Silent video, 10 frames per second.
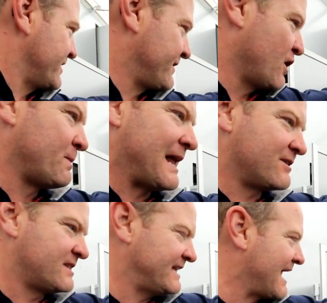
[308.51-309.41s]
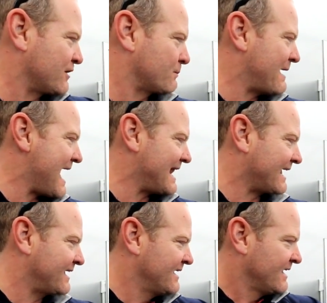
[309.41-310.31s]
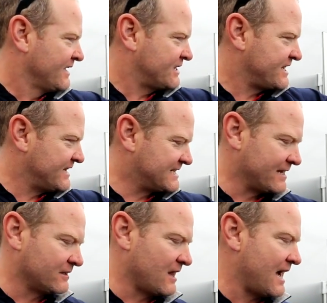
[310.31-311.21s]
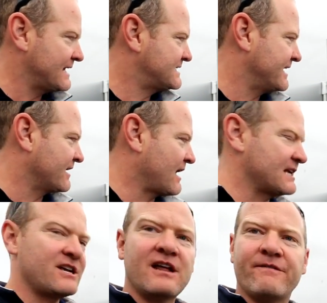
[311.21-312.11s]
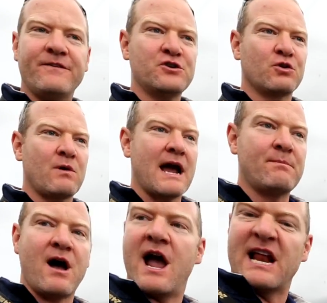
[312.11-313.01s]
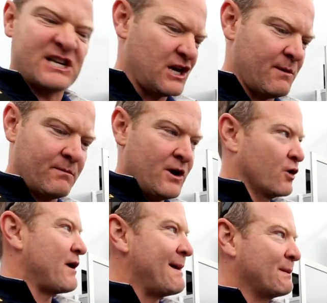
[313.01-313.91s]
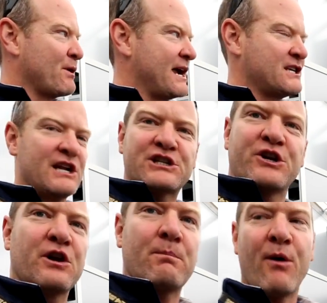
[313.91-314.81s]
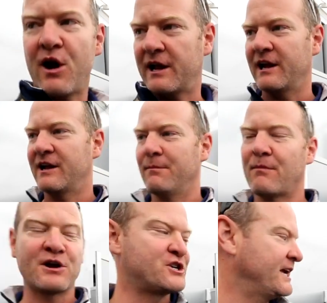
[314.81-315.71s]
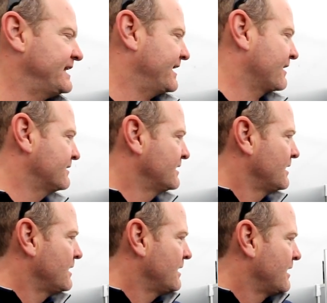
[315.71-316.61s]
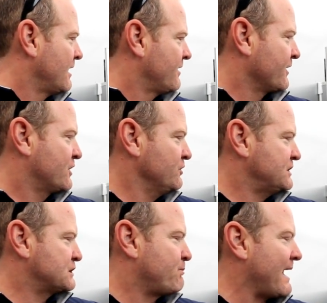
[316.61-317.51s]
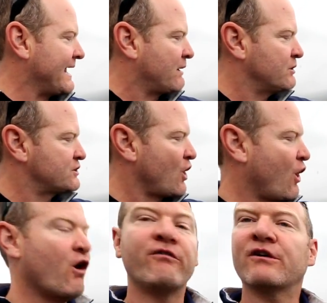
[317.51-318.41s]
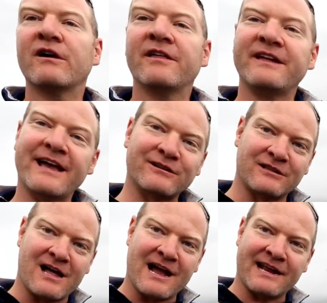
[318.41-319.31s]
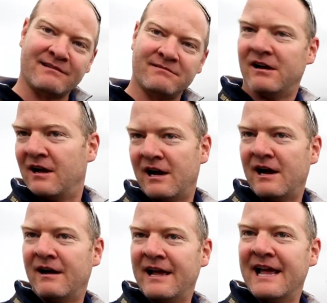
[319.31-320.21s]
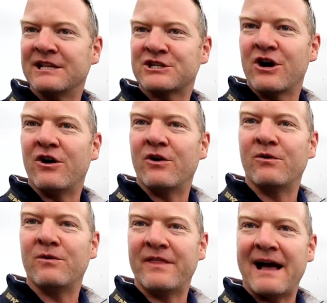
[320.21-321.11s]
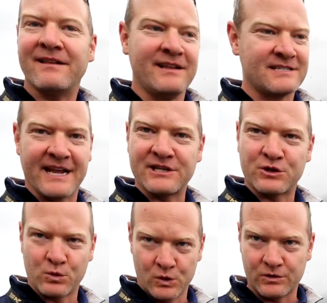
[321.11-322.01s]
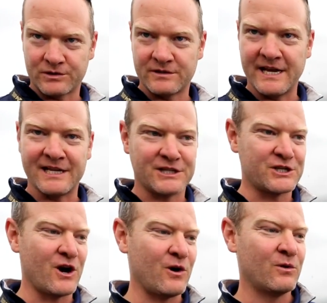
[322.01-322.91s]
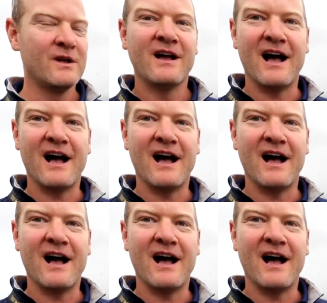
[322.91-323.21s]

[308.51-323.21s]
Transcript: here that open out to the outer paddock, you see these yellow lines here. I saw an official ride by and I saw him grab the brakes on a scooter, park, and come marching in here. The goose's bike was over the yellow line. And so that is against the rules. And so